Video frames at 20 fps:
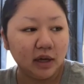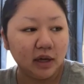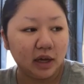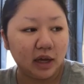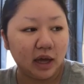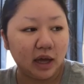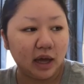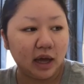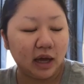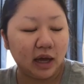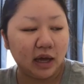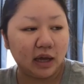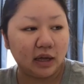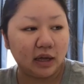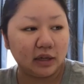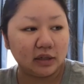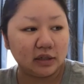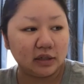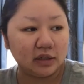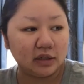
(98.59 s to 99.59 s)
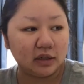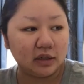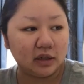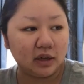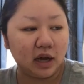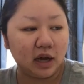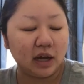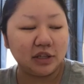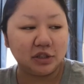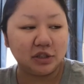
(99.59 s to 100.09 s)
And
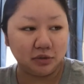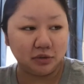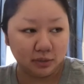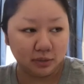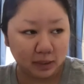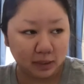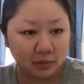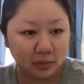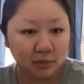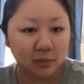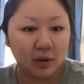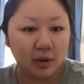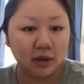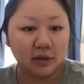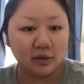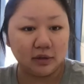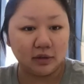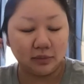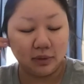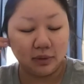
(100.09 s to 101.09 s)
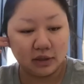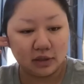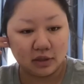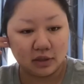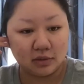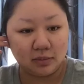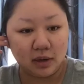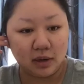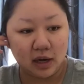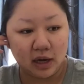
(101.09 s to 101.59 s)
I do remember one of the
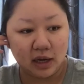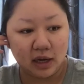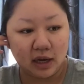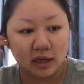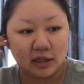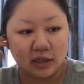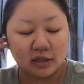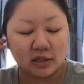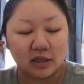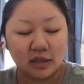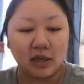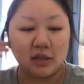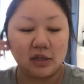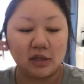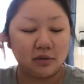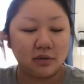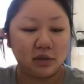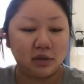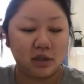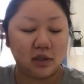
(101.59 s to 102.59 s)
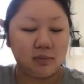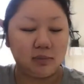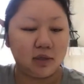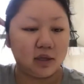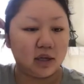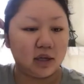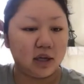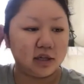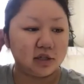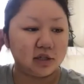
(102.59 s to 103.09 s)
reasons why I decided to go into
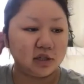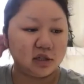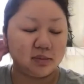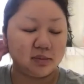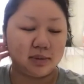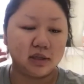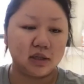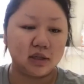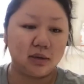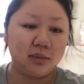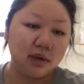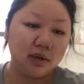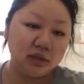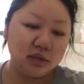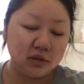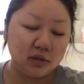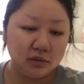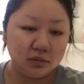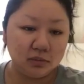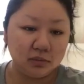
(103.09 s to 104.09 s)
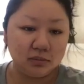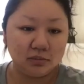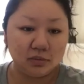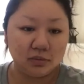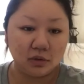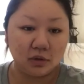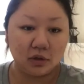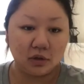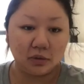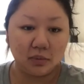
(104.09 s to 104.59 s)
communications is because I wanted to
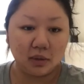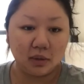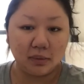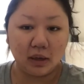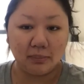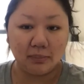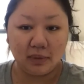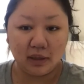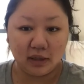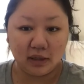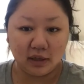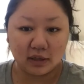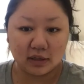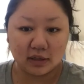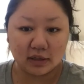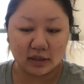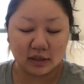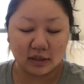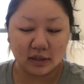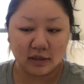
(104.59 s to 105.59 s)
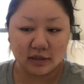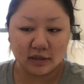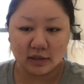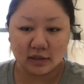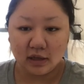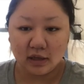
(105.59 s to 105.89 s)
learn more about media studies.